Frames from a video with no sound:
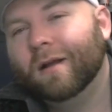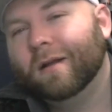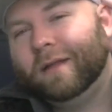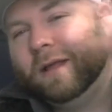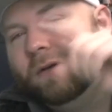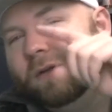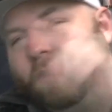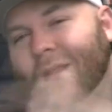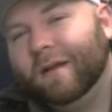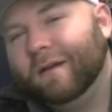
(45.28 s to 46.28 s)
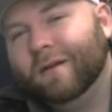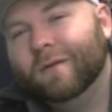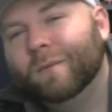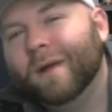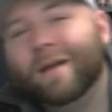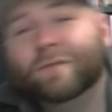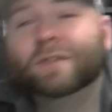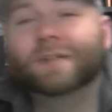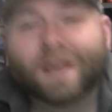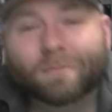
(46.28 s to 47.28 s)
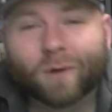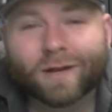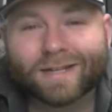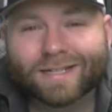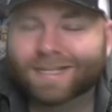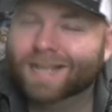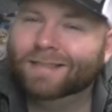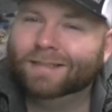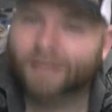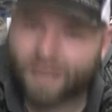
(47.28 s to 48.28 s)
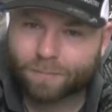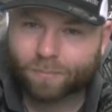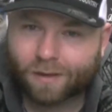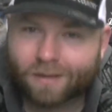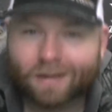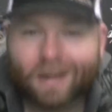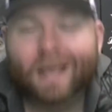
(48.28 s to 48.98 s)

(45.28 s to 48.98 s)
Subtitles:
Wherever the like button is, hit the like button.